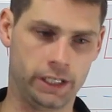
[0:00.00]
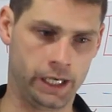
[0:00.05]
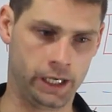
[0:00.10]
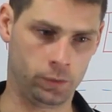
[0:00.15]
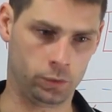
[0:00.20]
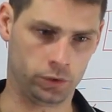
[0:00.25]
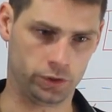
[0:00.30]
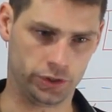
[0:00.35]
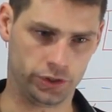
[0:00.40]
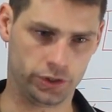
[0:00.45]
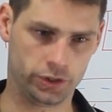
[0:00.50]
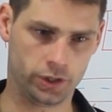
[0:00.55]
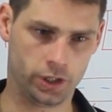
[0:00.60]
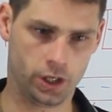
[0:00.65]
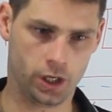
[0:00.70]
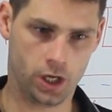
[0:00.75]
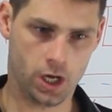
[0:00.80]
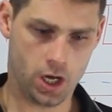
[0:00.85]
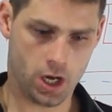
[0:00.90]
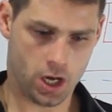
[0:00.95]
It was
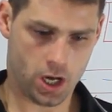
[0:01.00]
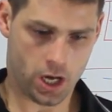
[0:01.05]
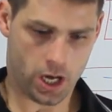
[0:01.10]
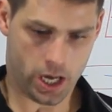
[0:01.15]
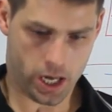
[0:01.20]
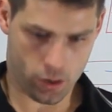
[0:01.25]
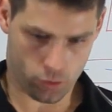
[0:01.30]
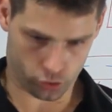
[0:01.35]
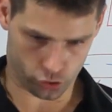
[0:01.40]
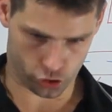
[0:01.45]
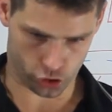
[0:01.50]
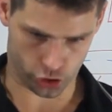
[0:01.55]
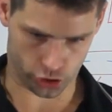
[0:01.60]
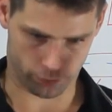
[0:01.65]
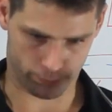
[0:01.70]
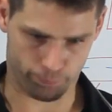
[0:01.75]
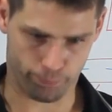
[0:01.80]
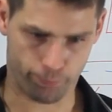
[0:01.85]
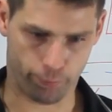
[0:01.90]
just